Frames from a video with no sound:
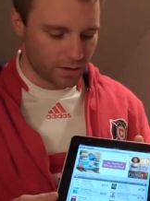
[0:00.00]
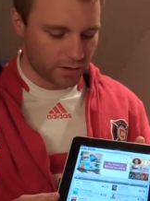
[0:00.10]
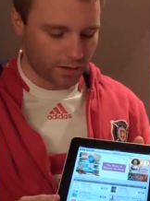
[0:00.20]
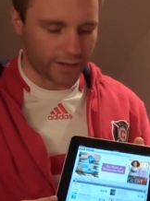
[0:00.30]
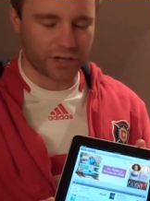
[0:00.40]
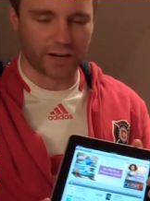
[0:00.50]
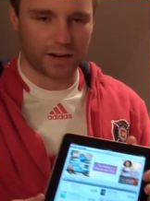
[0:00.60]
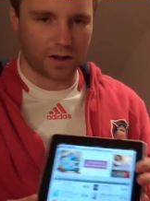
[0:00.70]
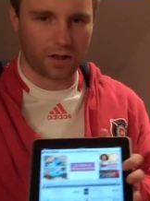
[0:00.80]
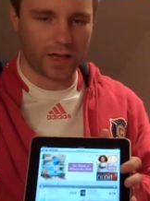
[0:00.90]
you like
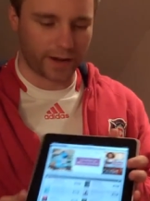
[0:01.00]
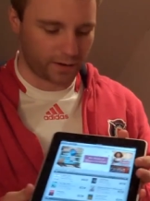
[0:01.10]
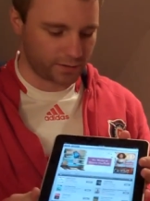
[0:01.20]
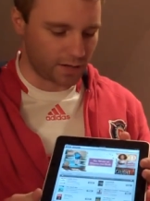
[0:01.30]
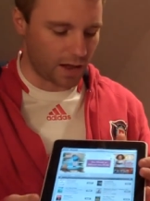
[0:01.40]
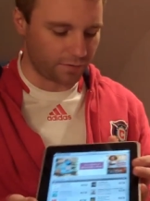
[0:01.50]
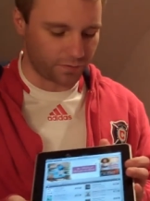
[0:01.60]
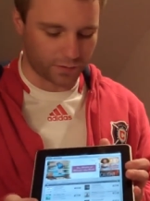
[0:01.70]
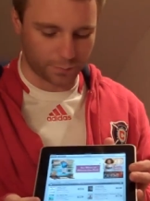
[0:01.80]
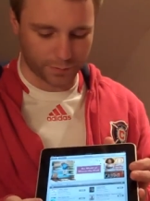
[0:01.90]
checking out all that kind of
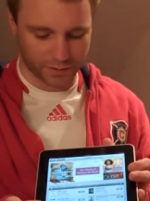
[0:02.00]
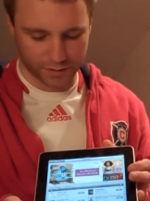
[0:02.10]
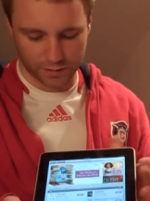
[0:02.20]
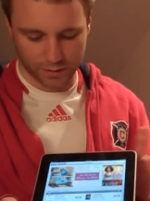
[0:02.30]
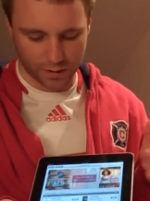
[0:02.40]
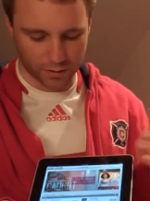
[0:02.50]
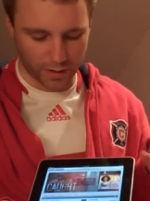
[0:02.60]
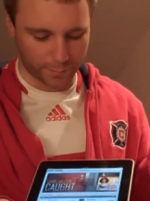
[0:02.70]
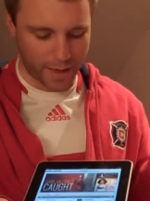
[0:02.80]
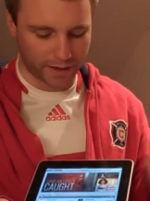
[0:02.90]
stuff, but you
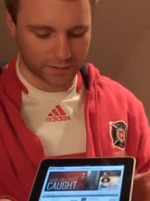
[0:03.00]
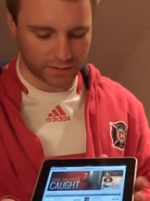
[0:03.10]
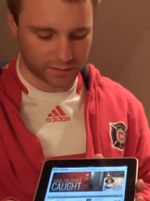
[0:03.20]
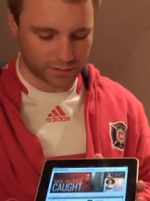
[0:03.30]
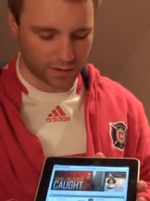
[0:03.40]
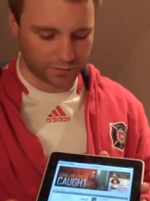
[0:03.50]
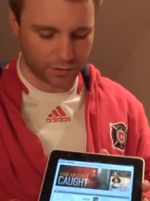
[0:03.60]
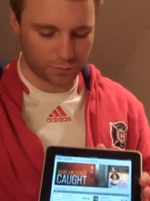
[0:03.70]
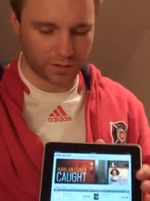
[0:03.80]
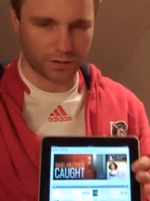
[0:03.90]
like magazines and stuff
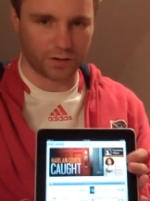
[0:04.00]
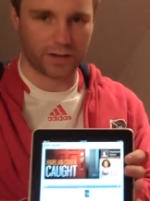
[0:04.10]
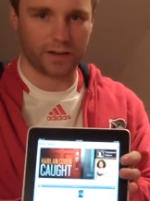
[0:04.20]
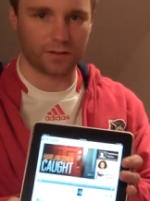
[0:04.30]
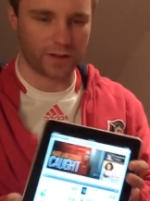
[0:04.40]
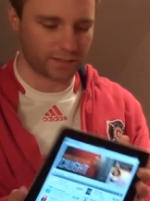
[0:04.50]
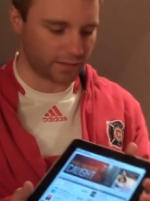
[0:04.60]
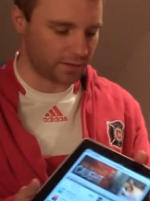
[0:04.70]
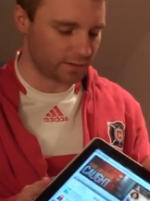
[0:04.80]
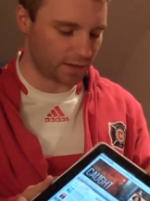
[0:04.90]
too, and you're looking at a device
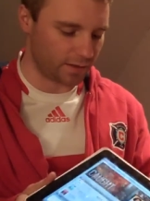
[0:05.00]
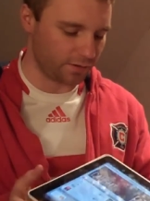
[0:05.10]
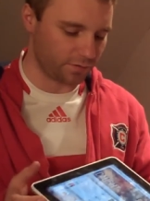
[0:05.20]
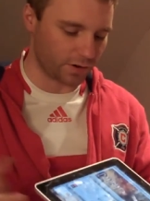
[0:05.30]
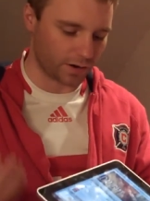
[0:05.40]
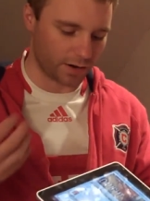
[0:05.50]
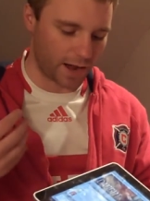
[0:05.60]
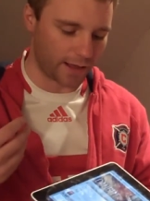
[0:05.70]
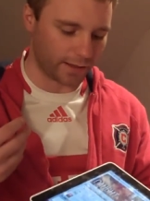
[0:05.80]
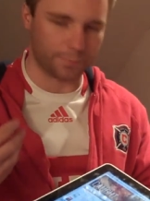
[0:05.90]
like this, I think for a
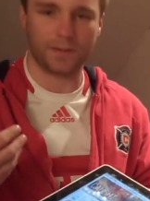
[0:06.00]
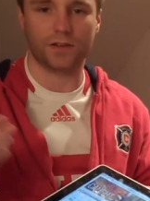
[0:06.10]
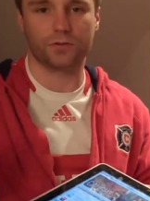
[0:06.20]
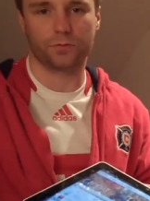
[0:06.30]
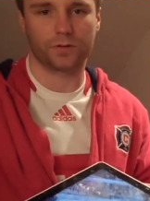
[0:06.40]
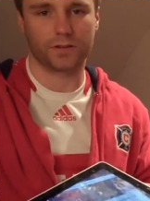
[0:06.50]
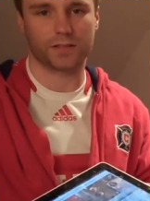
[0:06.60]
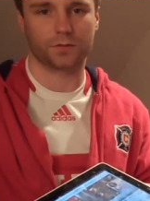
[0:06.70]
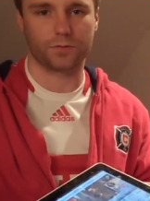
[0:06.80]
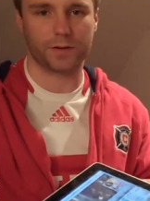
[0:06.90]
guy like me who
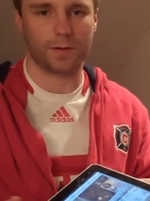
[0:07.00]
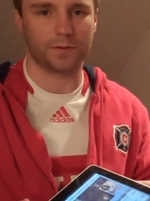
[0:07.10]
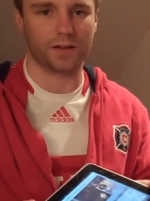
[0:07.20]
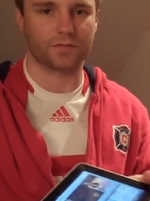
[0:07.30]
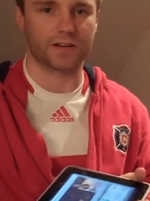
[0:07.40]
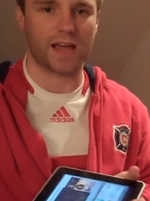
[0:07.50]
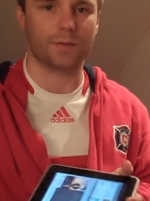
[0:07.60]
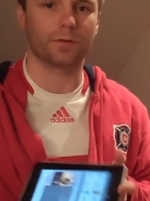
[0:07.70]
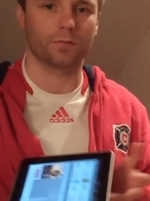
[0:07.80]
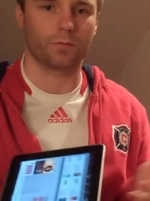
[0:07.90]
doesn't read maybe every
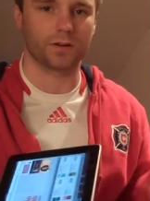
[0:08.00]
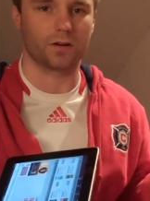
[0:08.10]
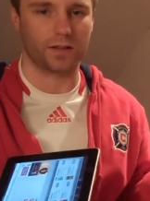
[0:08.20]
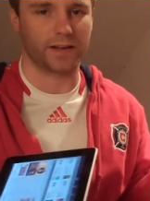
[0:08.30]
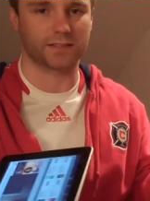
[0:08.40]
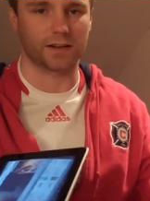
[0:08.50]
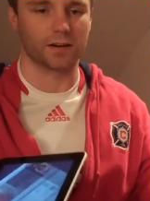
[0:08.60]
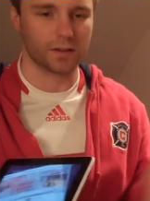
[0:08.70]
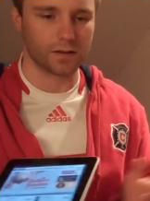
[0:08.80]
day, but like I said,